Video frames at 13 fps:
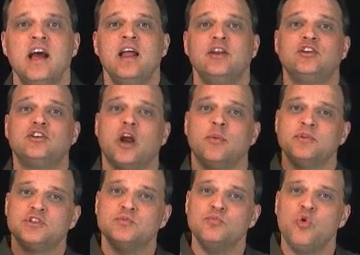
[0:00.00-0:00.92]

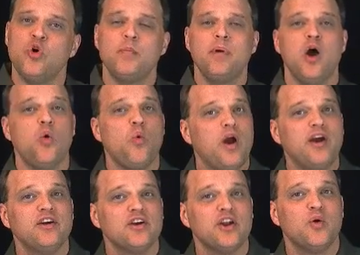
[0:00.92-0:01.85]
determines more about where
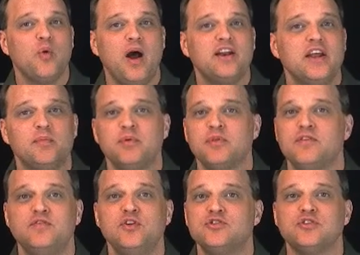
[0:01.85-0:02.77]
you're going to wind up in the
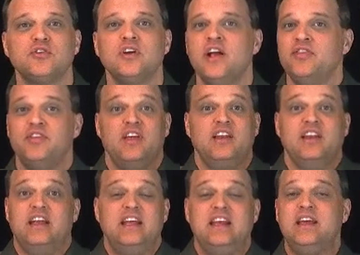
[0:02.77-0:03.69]
future than
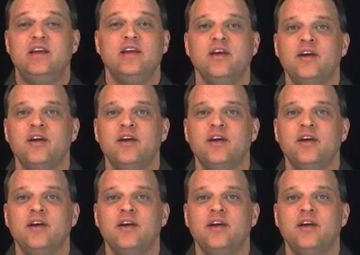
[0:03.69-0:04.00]
any,